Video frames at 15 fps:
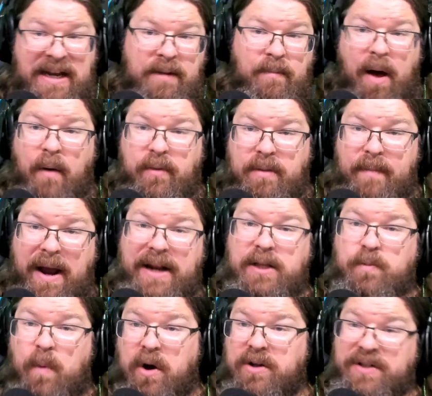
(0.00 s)
Any Mon with the
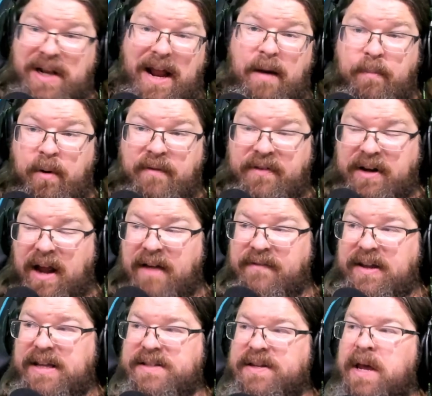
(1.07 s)
Mightiest Mark is going to have perfect
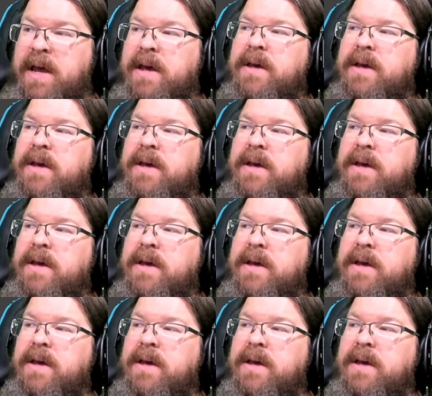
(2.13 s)
IVs.